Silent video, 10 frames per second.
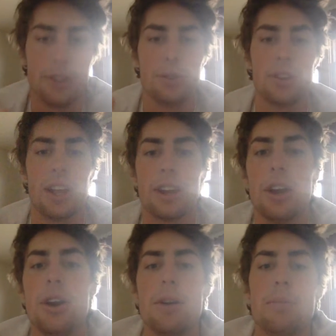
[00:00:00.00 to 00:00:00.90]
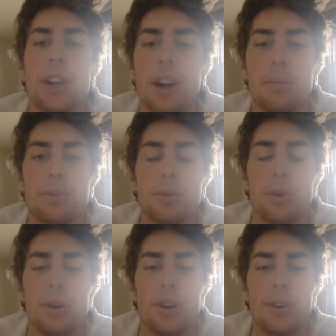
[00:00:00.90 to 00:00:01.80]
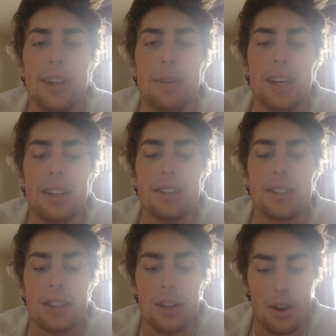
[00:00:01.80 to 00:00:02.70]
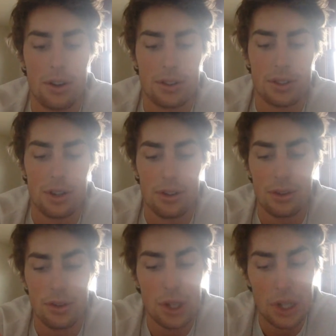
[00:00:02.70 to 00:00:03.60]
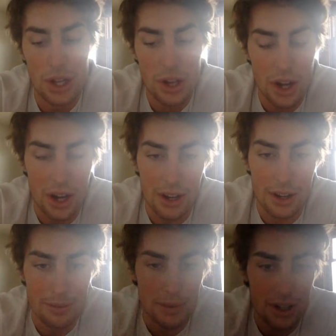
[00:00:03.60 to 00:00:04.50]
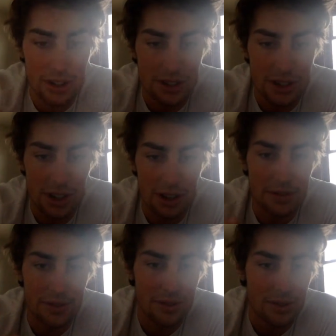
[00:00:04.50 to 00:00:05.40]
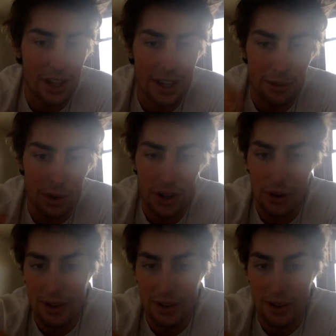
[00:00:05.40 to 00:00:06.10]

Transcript: to do with like prenuptial agreements, also other stuff like where you